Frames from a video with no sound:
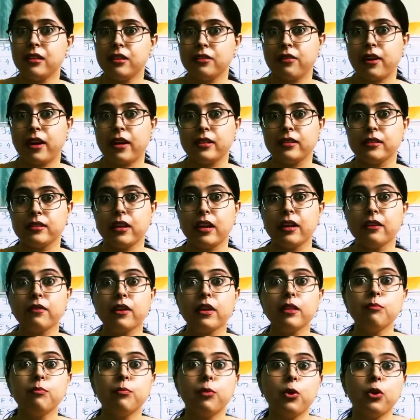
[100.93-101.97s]
device, and
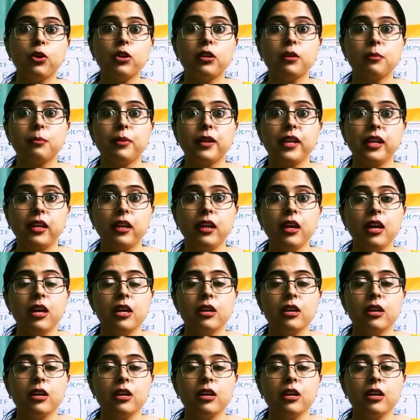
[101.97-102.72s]
when port B,